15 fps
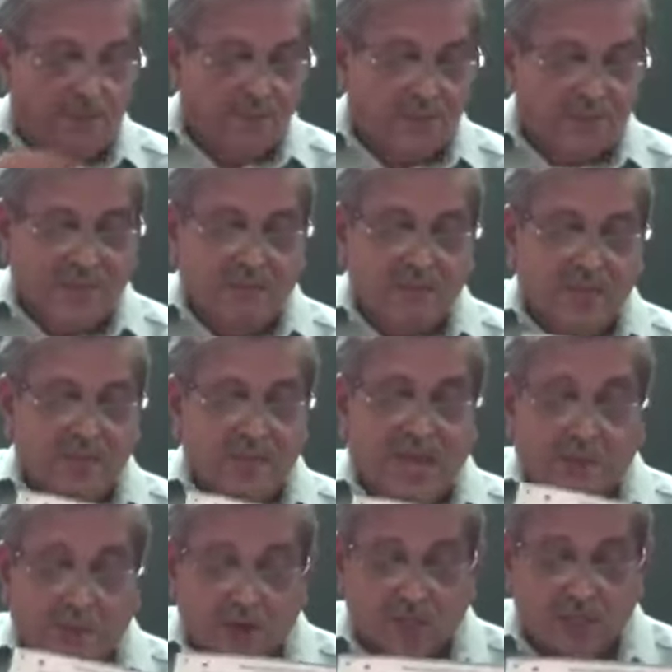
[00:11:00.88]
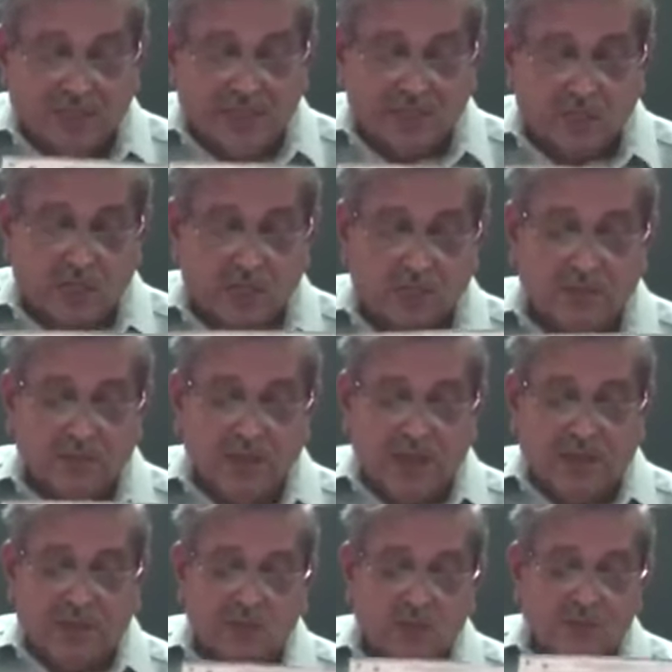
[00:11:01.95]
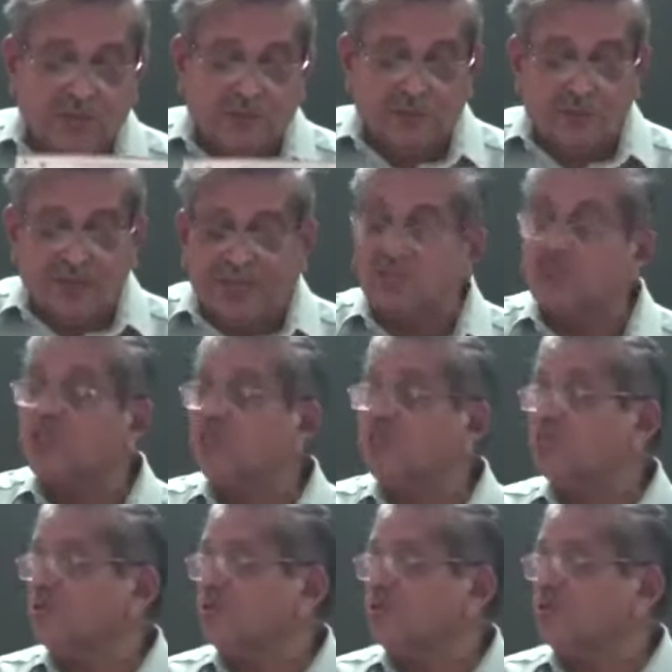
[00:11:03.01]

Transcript: Then carboxylic acids are isomeric with esters.